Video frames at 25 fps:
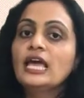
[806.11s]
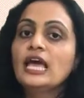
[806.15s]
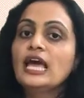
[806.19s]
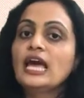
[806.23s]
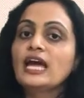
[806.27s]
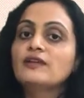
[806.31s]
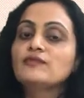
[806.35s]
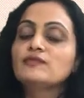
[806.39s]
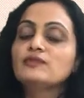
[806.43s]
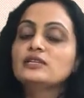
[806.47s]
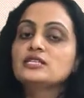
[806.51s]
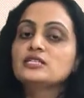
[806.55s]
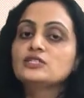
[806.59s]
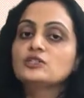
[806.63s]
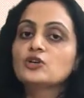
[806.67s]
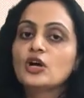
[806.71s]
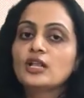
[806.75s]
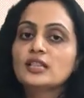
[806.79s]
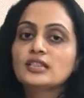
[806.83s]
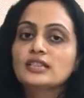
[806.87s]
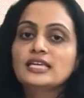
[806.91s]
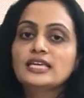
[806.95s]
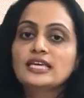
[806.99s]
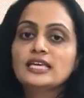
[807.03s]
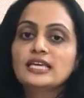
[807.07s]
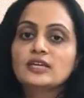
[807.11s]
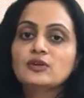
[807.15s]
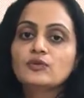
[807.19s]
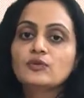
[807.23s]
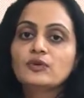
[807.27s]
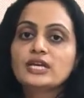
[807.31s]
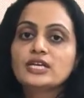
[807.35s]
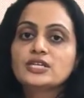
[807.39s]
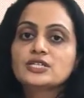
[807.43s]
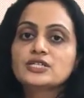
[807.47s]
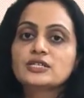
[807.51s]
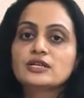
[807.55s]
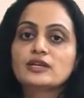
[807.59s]
and we solve the
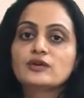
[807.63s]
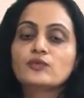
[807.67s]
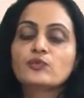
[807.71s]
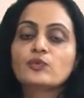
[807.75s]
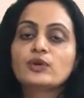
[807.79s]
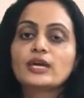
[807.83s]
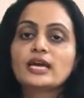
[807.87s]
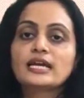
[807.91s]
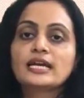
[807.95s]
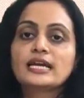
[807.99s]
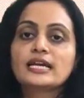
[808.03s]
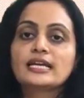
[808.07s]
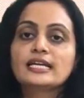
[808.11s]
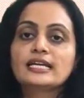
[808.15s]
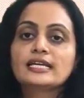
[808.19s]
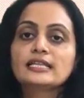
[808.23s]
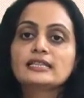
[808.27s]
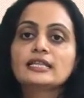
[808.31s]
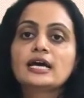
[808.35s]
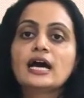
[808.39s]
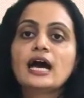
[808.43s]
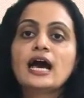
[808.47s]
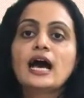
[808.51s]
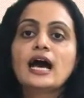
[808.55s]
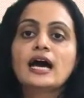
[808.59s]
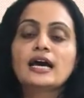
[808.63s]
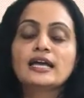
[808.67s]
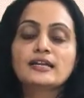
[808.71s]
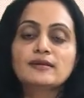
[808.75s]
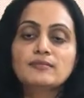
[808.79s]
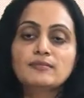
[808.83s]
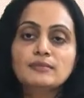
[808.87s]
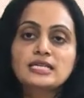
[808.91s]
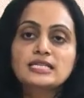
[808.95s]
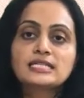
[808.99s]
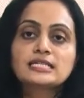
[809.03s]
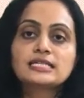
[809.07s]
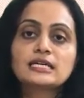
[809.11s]
equation, we are getting the
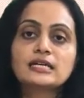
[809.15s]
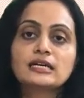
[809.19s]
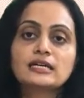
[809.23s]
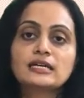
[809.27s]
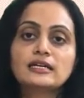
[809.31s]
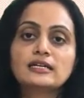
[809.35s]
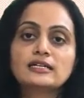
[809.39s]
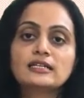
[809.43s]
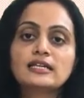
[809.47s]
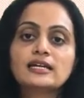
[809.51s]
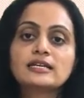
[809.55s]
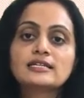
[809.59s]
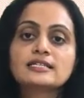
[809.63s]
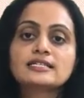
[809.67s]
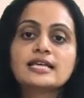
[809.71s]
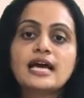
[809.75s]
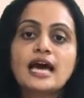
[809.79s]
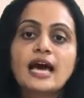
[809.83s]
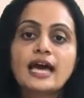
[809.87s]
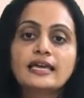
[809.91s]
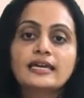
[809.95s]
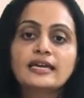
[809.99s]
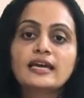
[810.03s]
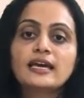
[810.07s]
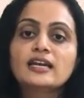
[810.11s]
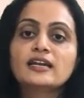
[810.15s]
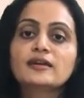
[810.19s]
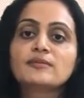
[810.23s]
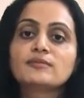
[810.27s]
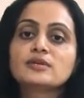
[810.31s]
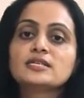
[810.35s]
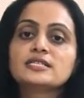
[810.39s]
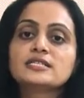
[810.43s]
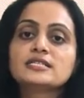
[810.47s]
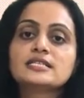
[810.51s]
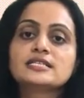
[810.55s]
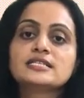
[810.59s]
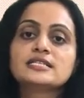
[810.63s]
RMS current, that is
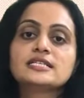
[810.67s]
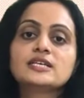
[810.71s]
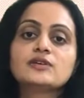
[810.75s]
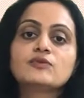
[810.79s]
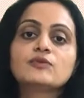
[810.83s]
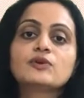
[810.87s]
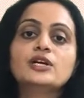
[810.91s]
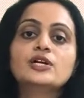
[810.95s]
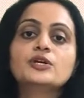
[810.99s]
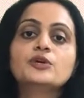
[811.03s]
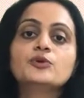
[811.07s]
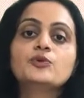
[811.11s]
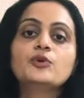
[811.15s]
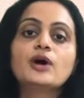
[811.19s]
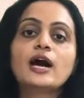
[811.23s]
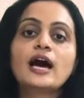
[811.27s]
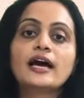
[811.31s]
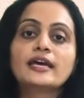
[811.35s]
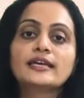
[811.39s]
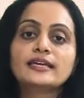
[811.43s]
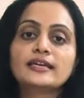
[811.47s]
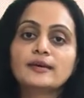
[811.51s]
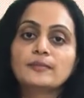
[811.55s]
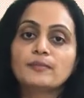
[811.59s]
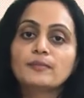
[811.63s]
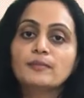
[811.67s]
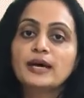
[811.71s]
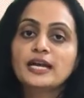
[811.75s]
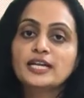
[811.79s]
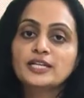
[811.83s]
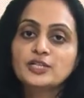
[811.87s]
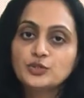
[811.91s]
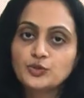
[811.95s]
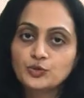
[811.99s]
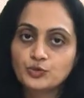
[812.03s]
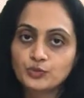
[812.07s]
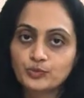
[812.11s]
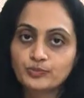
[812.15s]
IRMS, is equal to Im by
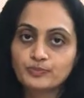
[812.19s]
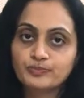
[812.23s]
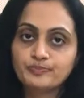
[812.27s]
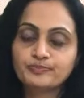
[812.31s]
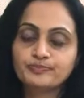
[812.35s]
2.